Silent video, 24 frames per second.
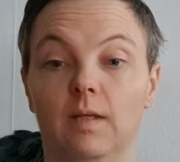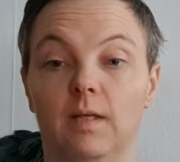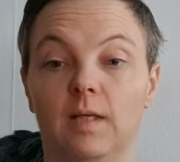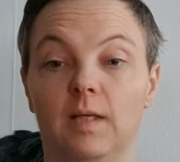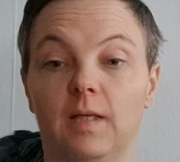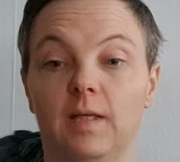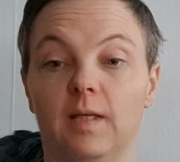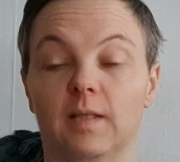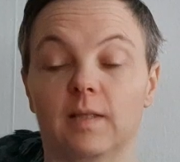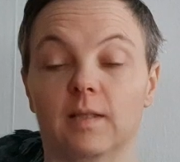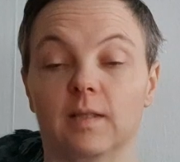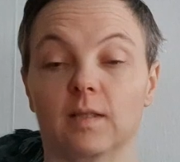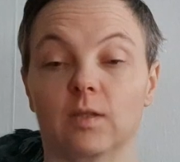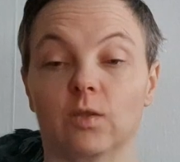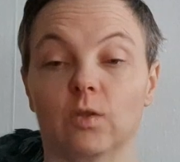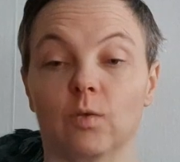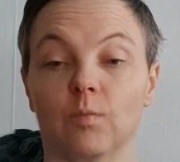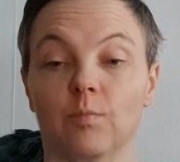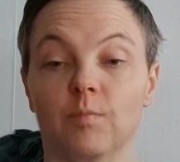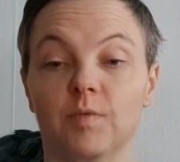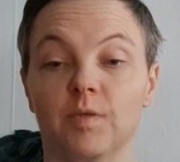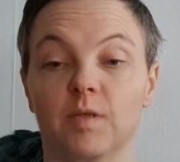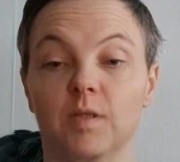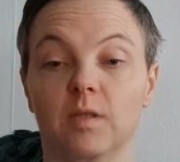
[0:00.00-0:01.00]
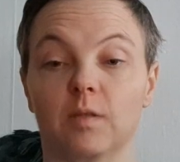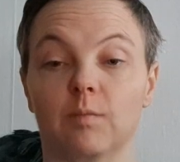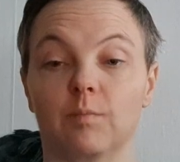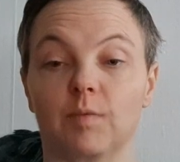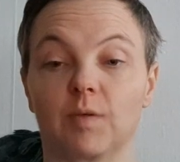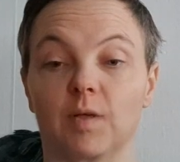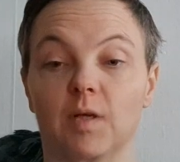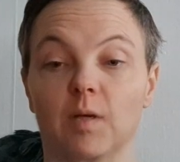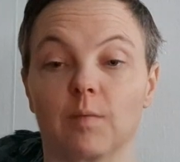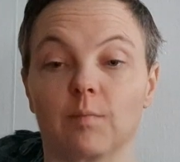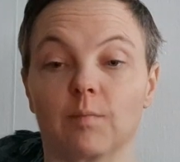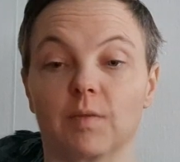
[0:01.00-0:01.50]
And let that object
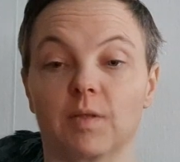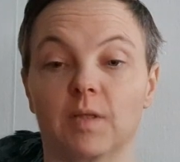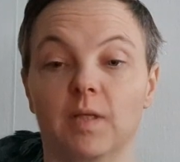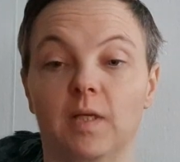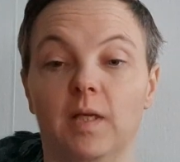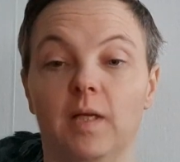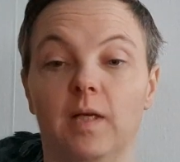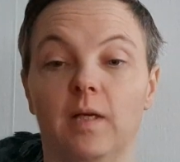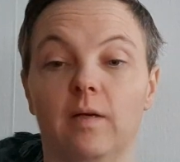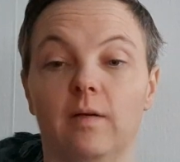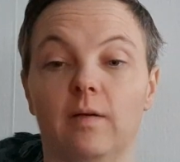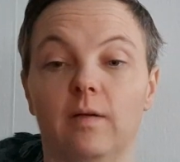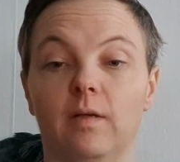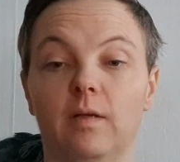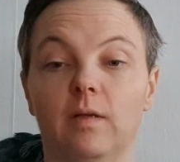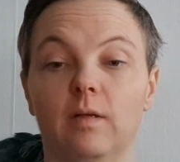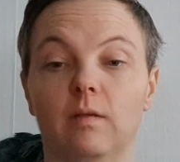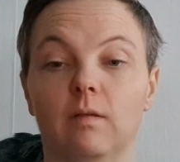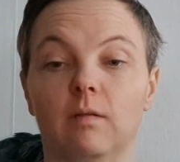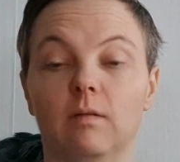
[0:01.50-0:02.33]
become clear.